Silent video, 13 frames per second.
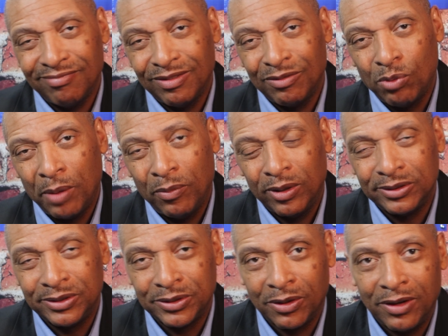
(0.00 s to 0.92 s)
one
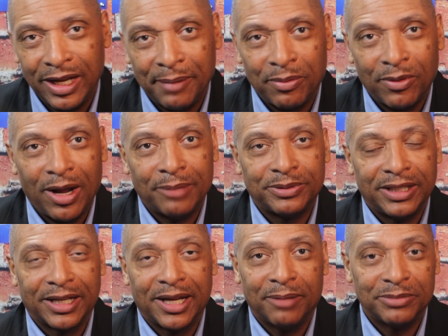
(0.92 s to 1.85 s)
more story perhaps
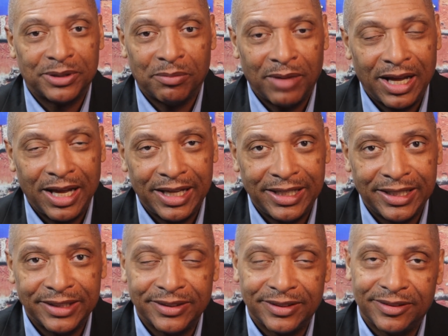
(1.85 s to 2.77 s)
that comes to mind
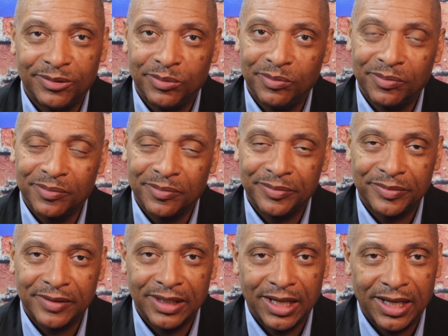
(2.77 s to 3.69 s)
is,
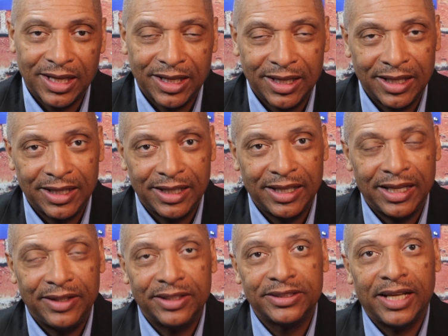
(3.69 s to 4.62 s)

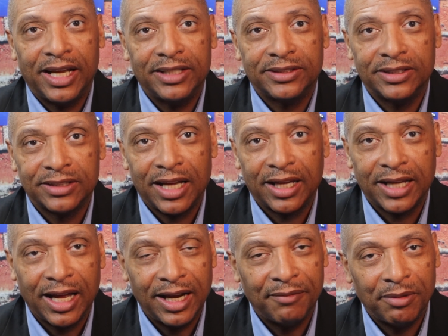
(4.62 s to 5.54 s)
in this case, is I
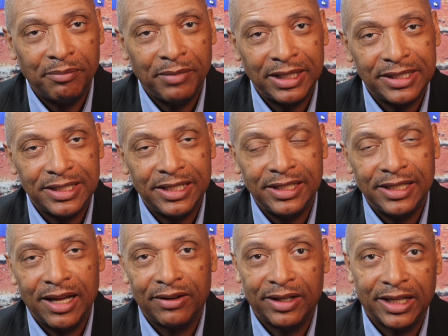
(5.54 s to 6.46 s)
kind of have a mentee
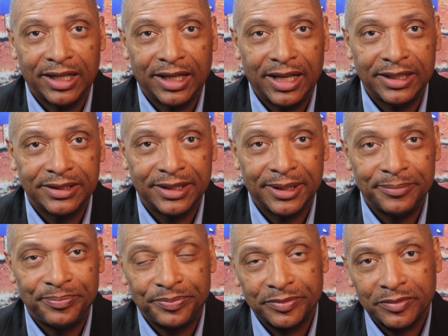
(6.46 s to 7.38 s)
down in
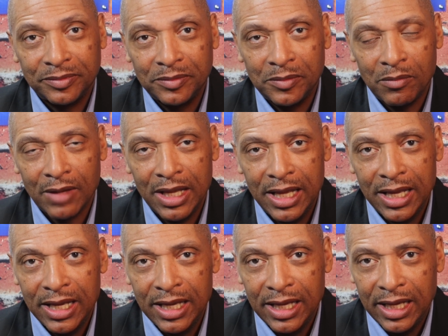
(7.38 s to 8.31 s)
Atlanta.
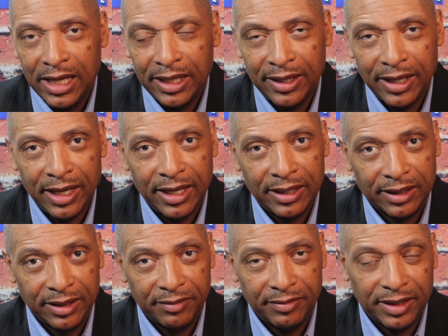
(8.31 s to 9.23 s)
They
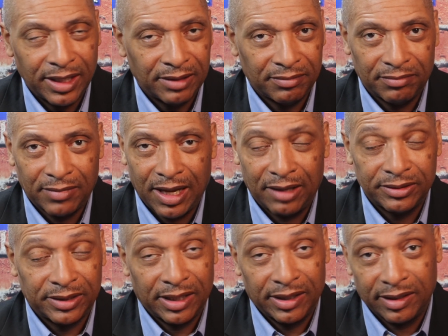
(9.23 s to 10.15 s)
live in a
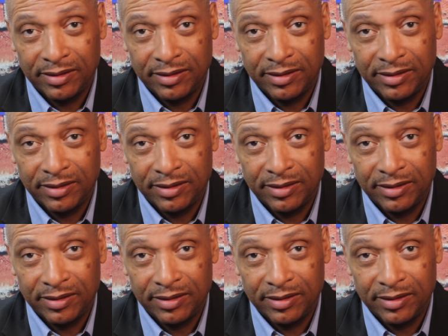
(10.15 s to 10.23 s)
house, I